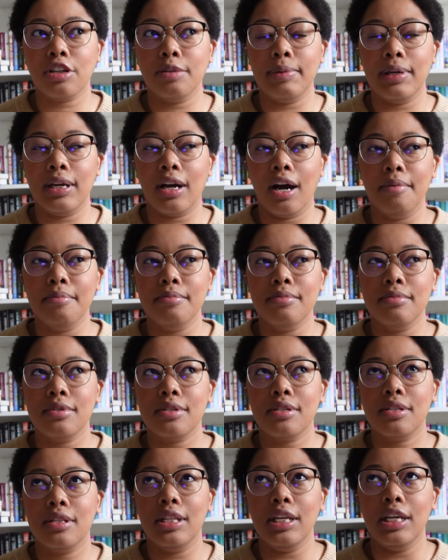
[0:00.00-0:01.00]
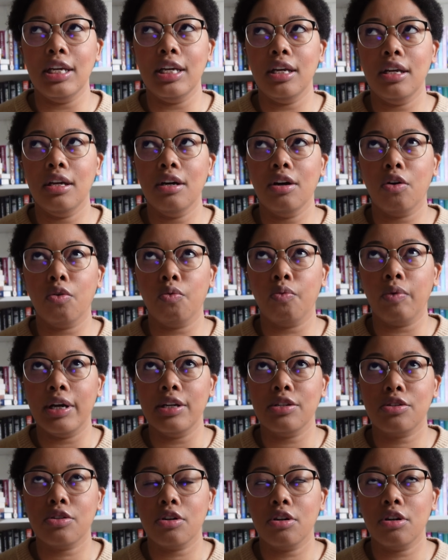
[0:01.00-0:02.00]
becomes the
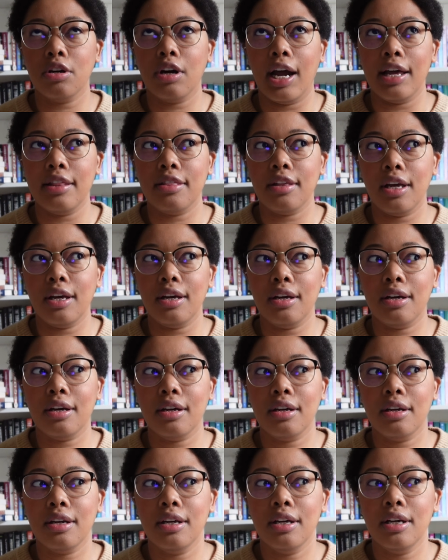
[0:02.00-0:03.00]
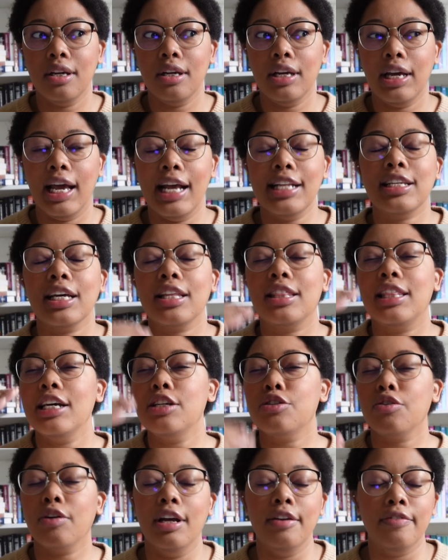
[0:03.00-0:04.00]
eraser, I think. It's like
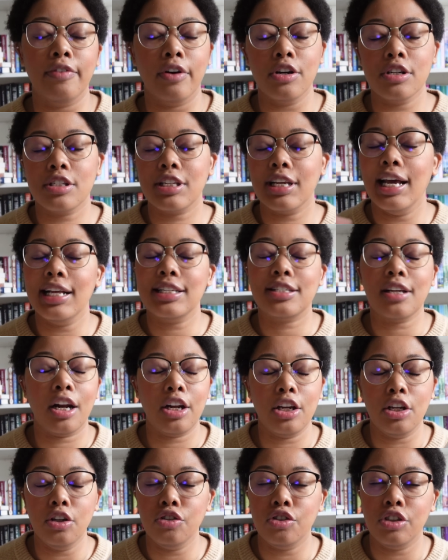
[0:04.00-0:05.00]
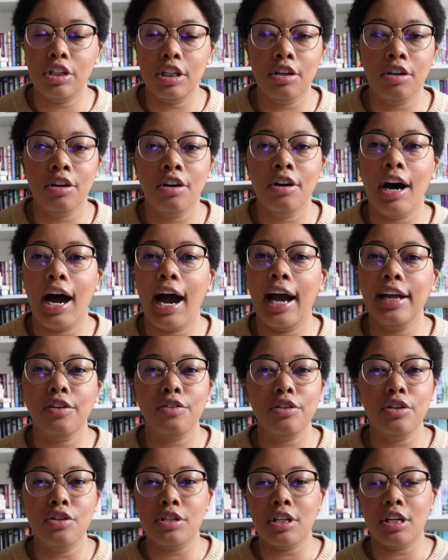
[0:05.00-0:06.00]
things are inverse. It's not a huge deal. I
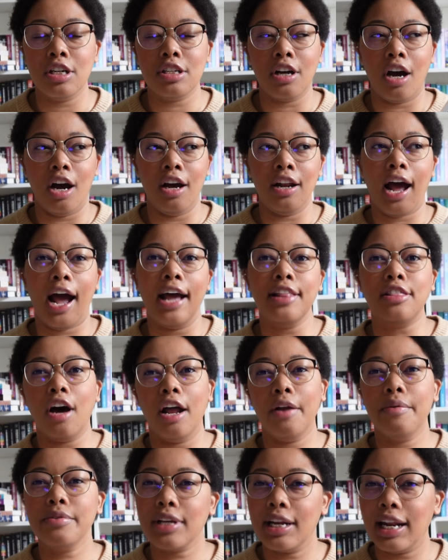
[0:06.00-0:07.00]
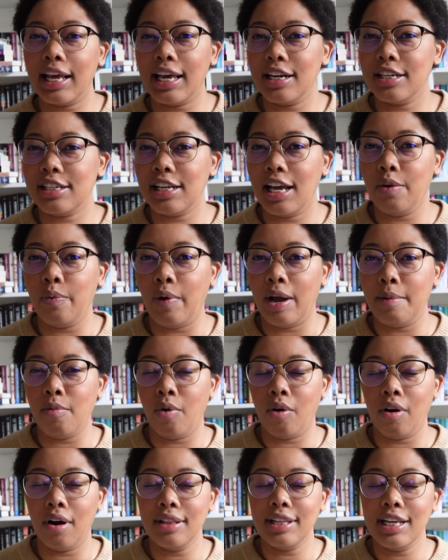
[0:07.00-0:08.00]
don't use it a ton. I thought I was going to annotate way
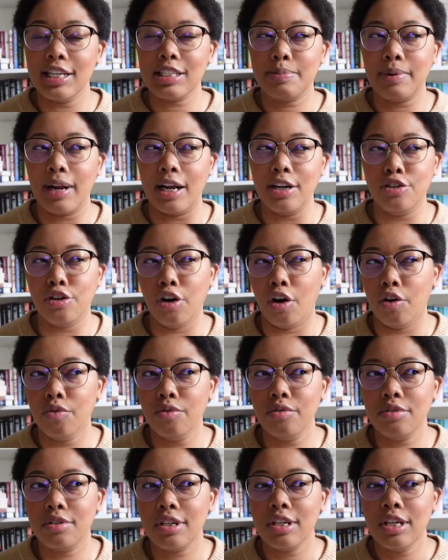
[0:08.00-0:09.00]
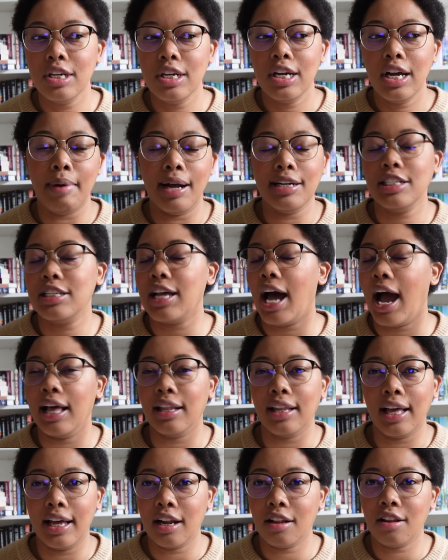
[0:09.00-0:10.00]
more on this, but I don't. I just
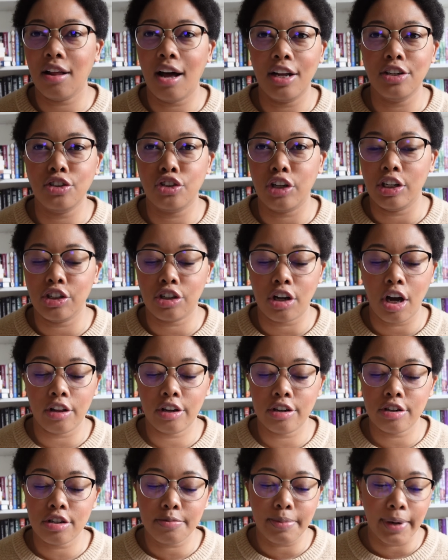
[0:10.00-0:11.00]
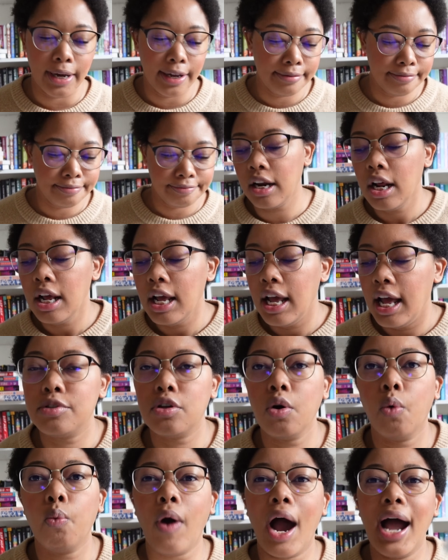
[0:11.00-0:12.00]
highlight a lot and change colors, but.
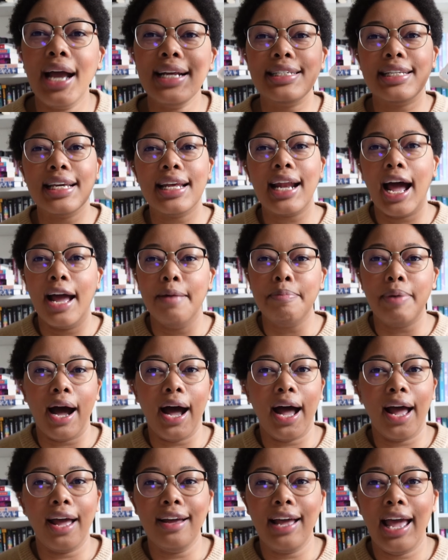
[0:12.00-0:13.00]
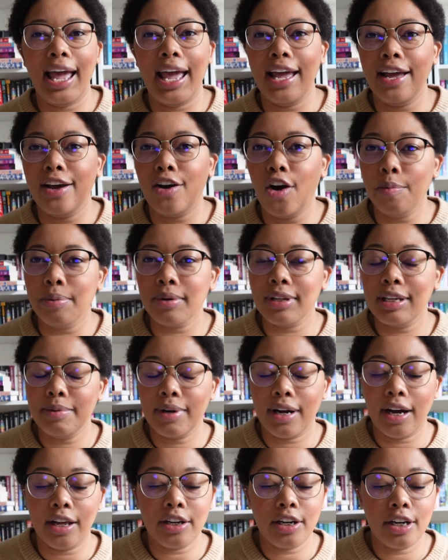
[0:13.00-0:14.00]
So why did I buy a Kobo Libra
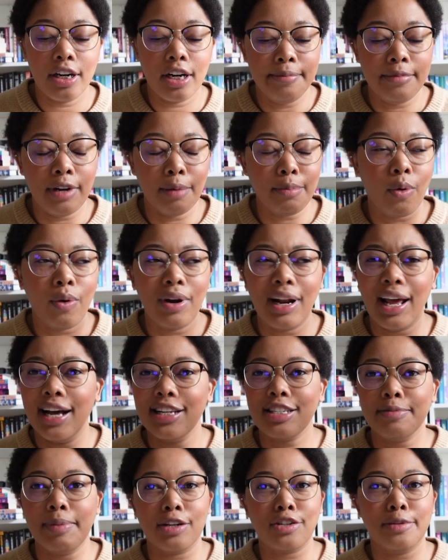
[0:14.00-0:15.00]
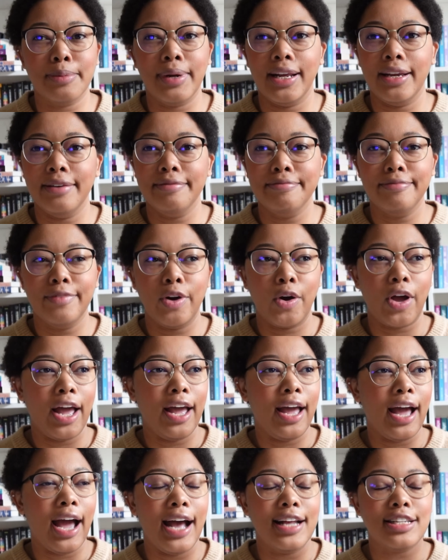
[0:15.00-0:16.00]
Colour? Number one, I had some extra money,
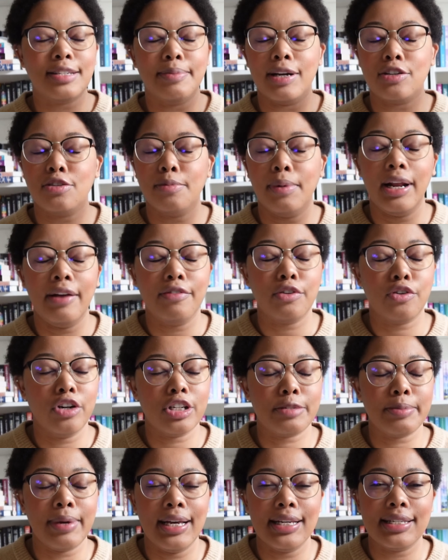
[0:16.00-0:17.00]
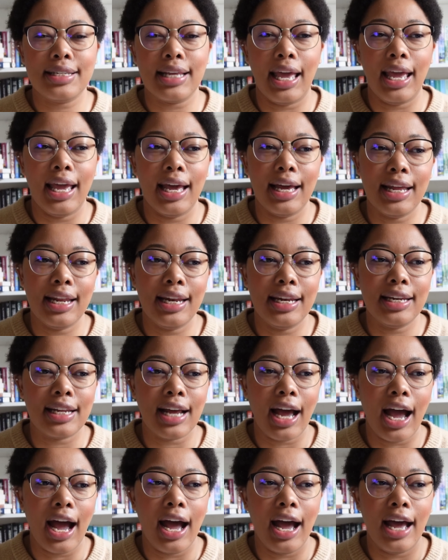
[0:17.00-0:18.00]
okay? I had some extra money after Christmas, and
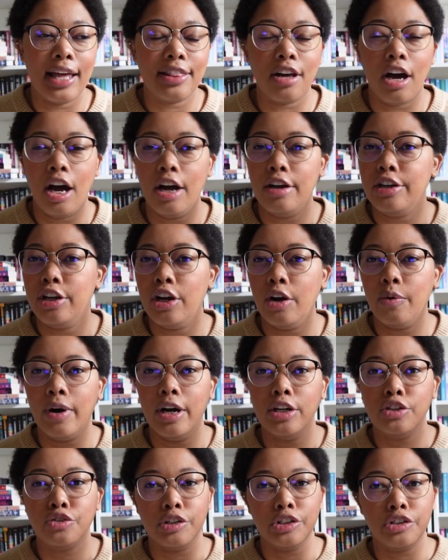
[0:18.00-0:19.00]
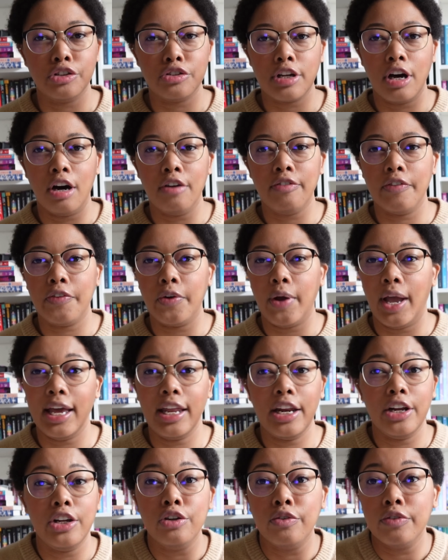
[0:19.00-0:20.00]
I thought, you know what? Treat yourself. If you
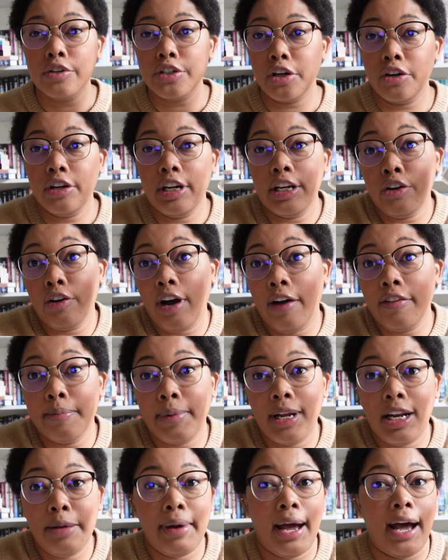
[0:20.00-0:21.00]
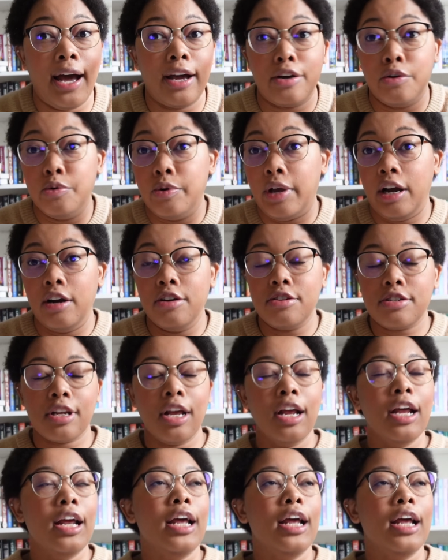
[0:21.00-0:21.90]
hate it, you'll return it. You'll have the money back. Who cares?